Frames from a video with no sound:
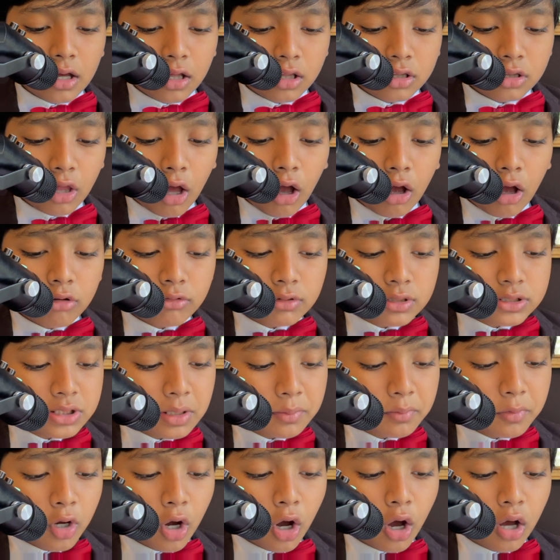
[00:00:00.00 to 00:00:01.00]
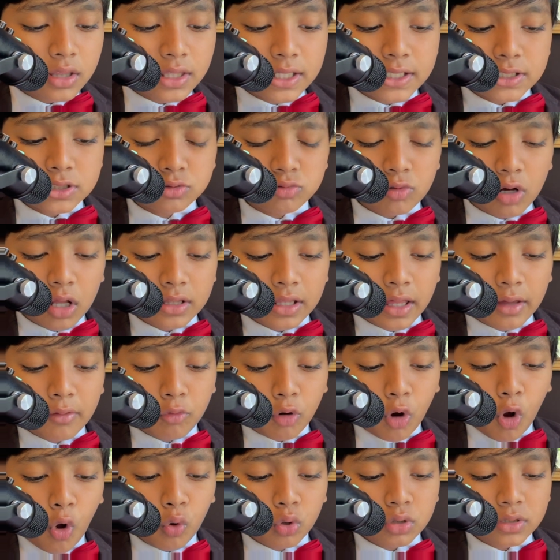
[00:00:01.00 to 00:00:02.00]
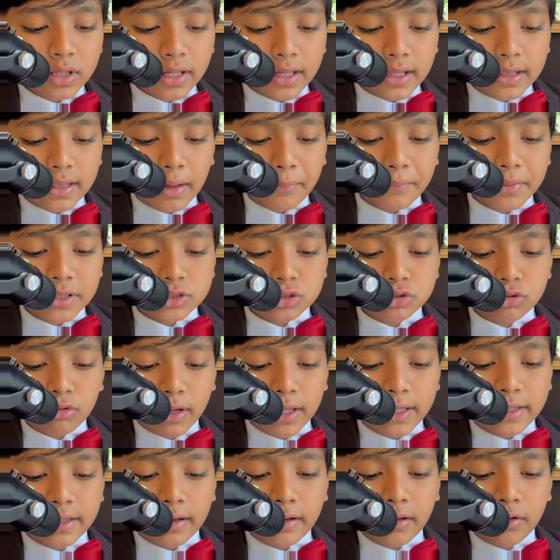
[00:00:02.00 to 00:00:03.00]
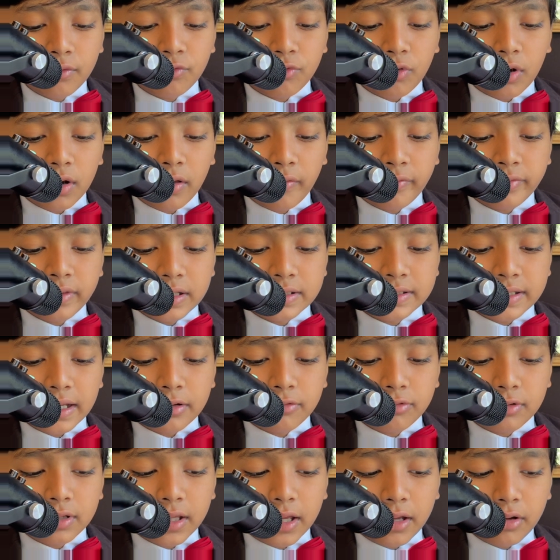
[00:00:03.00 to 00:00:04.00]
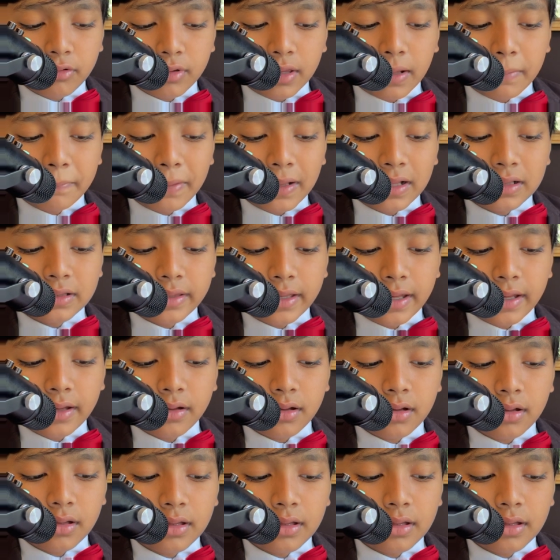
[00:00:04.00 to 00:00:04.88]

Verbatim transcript: along with some colleagues while they were holding a demonstration in front of the Secretariat building.